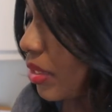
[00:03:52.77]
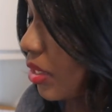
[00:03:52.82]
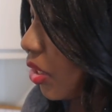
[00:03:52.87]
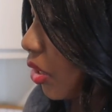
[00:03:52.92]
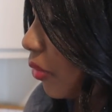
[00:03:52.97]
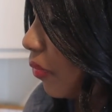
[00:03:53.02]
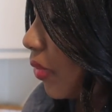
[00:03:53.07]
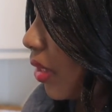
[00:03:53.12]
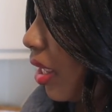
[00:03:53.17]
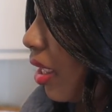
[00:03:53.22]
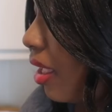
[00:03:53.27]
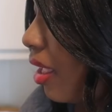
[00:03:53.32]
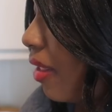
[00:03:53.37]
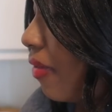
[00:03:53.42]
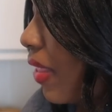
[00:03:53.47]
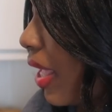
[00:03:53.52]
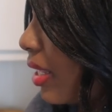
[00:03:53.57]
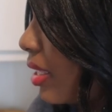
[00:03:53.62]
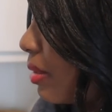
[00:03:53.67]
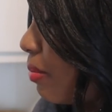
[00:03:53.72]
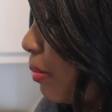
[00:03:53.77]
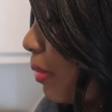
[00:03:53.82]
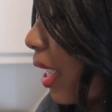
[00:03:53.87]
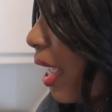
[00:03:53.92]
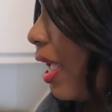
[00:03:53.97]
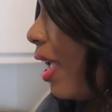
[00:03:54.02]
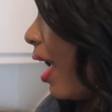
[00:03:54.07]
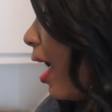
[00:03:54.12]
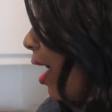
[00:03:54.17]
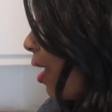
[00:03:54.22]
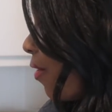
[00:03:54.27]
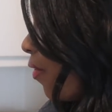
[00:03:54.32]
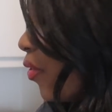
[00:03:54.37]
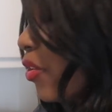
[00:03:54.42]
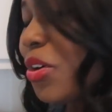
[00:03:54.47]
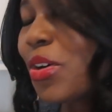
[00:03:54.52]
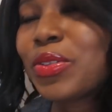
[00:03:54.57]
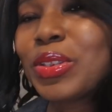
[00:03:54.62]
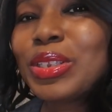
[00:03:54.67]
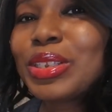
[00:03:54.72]
So that's, out of
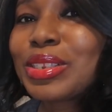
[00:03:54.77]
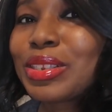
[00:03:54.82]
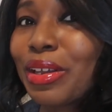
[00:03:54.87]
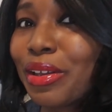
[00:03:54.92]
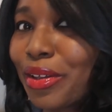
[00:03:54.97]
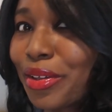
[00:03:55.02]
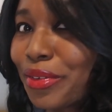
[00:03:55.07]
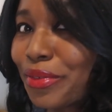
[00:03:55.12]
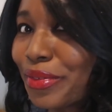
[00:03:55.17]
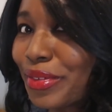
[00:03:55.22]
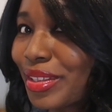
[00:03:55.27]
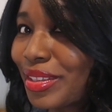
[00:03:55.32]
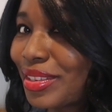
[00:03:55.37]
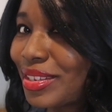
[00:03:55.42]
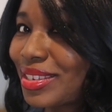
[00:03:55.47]
all this stuff,